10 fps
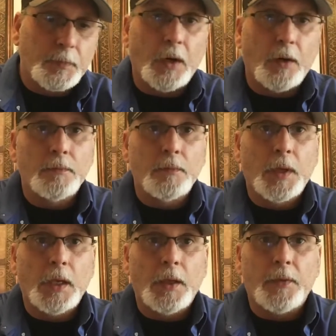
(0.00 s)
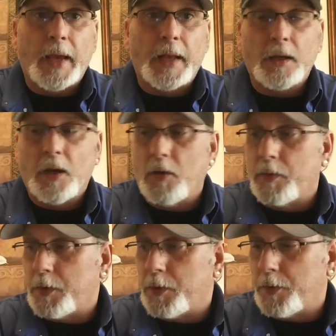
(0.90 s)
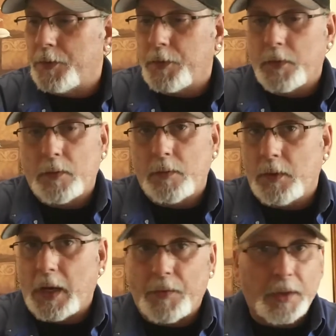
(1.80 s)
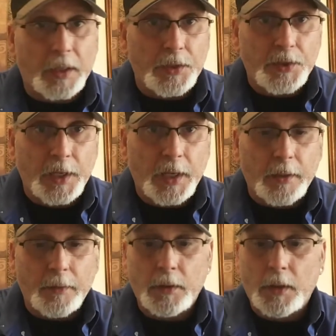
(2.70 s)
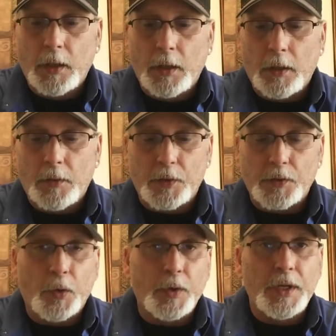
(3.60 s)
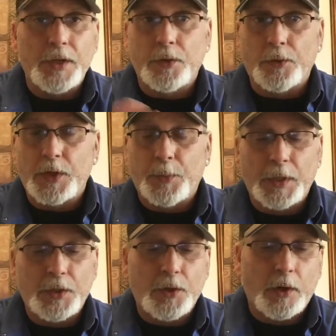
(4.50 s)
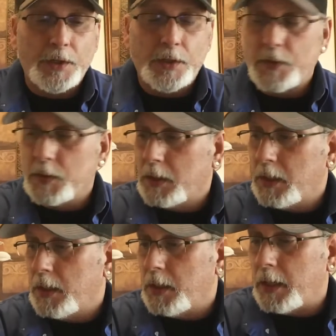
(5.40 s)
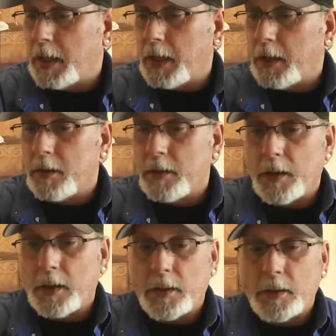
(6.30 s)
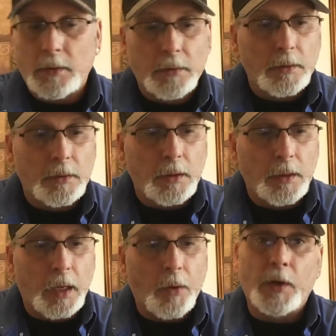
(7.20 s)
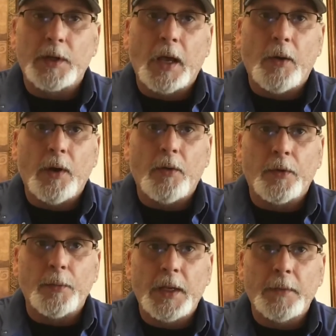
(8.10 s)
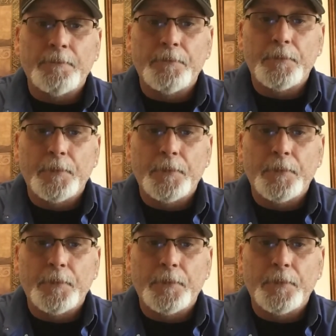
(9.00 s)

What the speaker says: you know, that covers everything that you get. There's no additional shipping charges, and that worked out well for me.